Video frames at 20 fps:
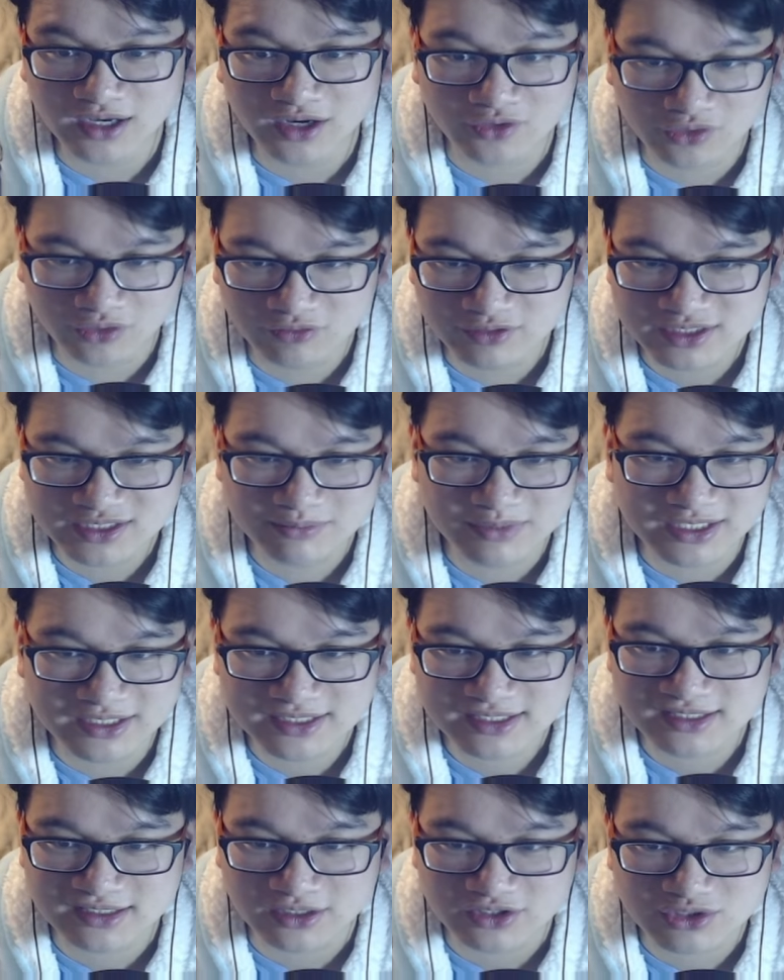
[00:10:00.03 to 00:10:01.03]
are going to be
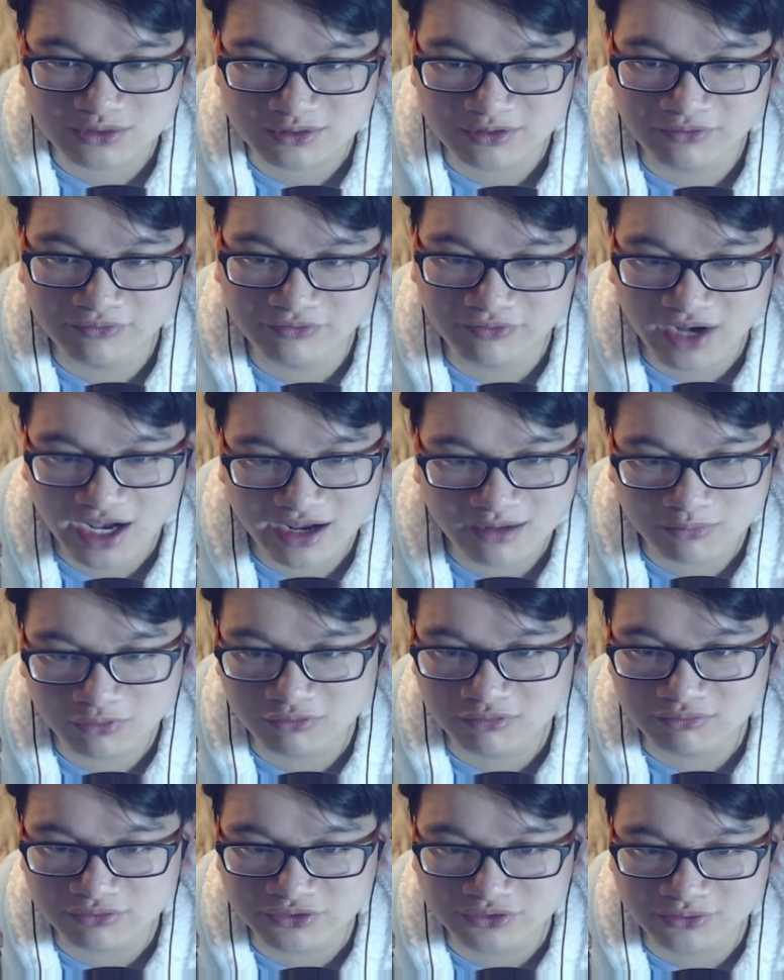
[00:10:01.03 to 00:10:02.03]
such
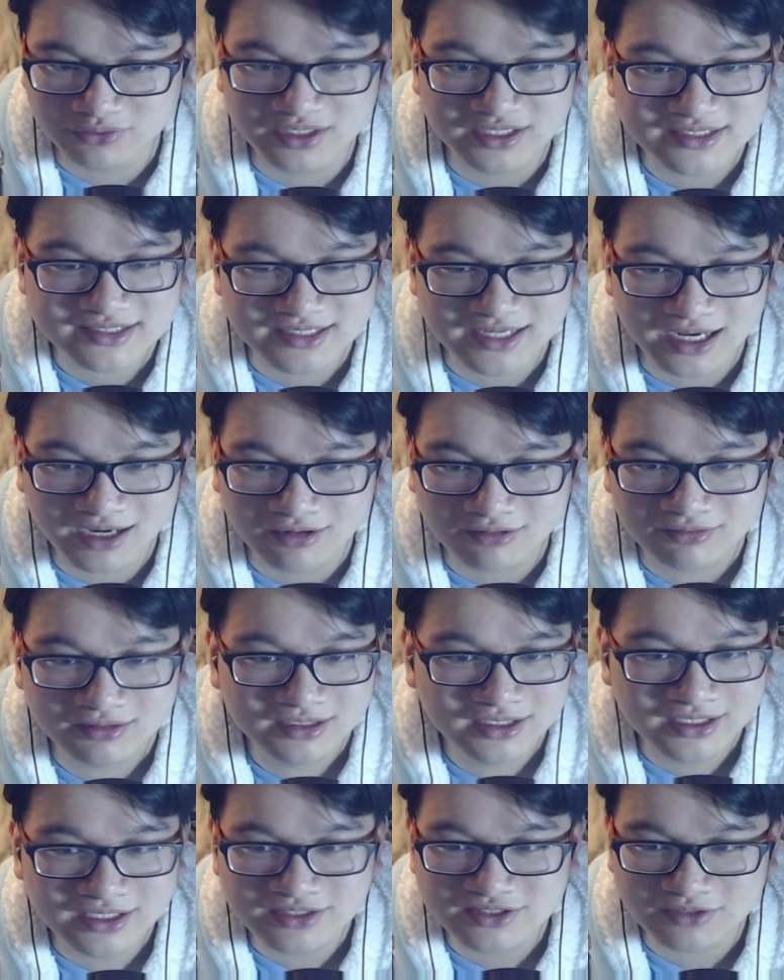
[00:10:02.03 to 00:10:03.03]
viable units now.
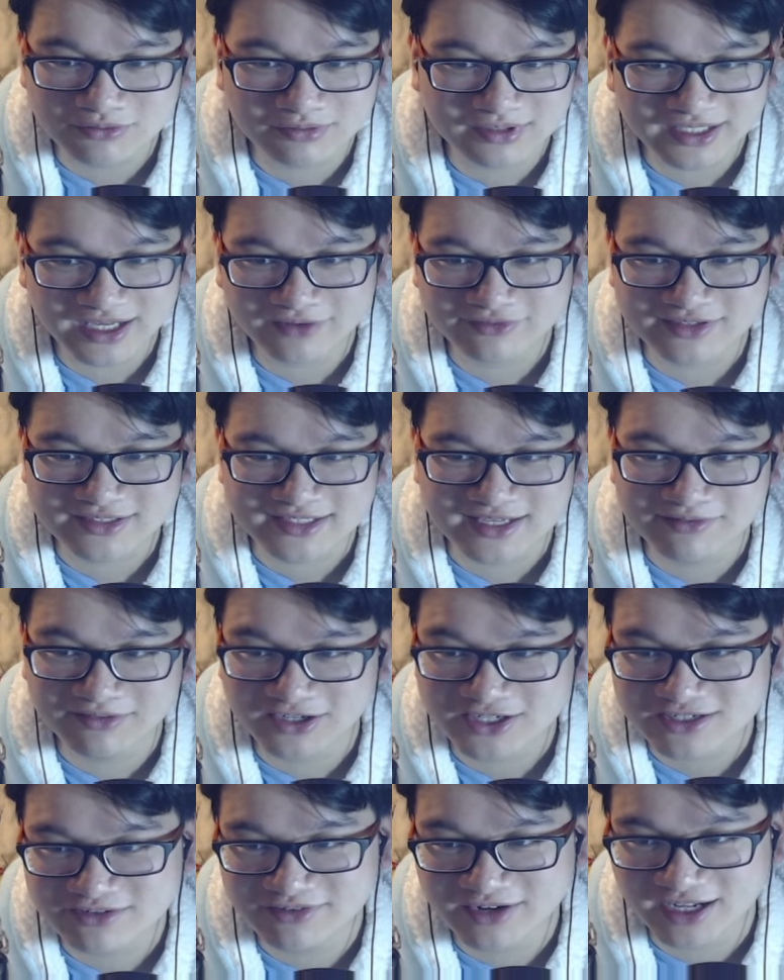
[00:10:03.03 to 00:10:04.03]
Don't really have to say
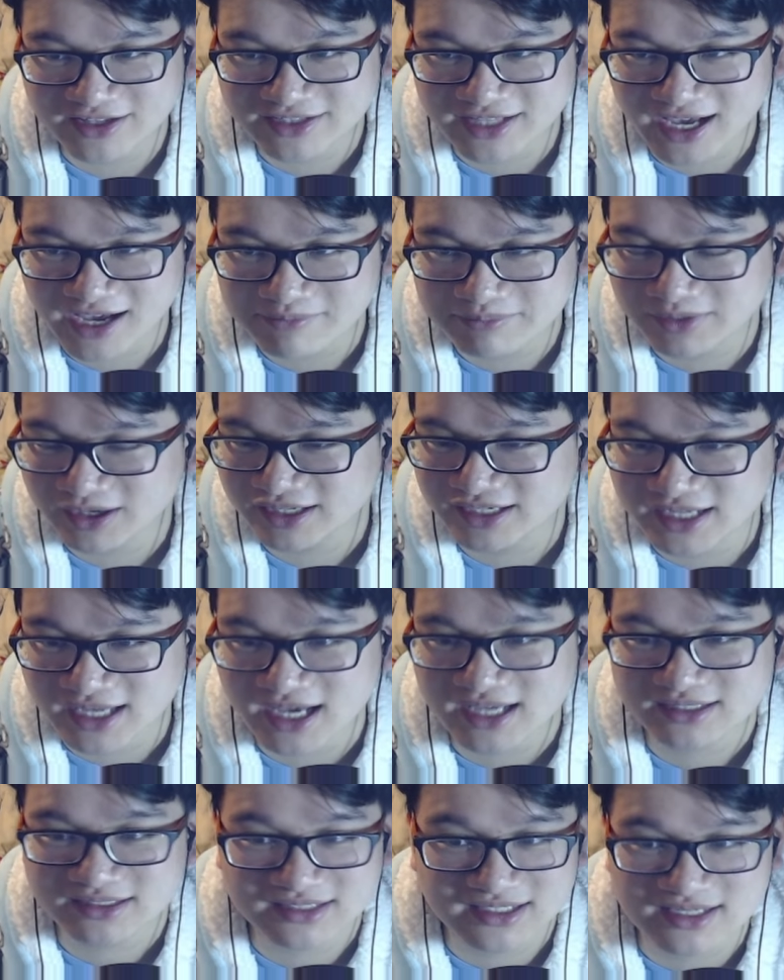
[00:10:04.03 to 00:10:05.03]
much about that, but
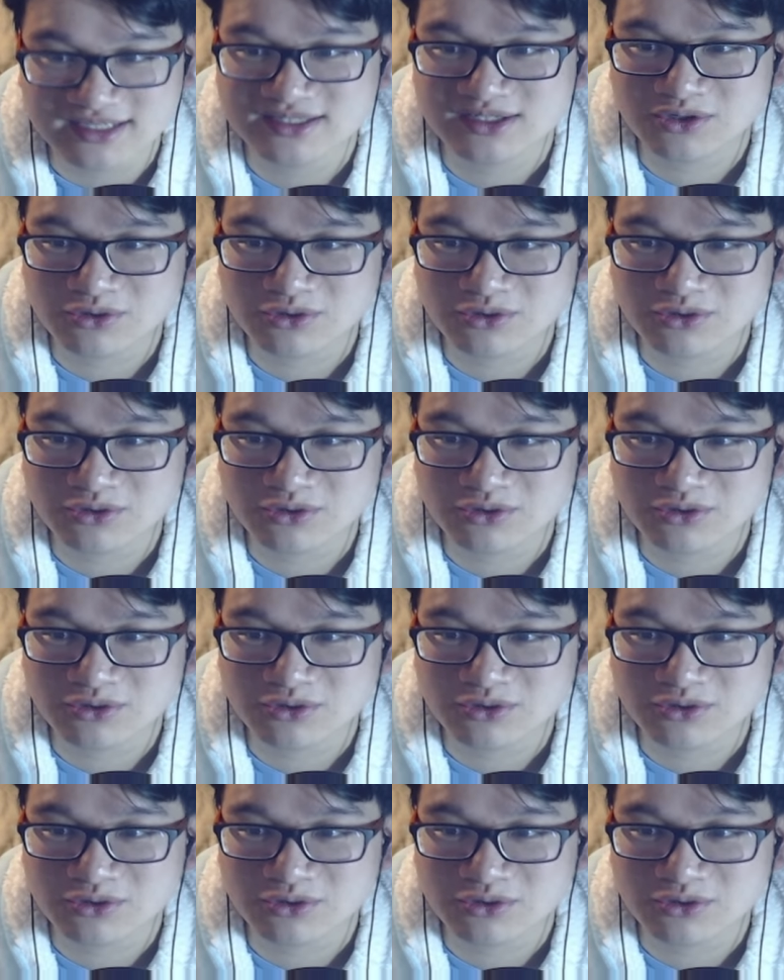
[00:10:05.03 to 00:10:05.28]
that is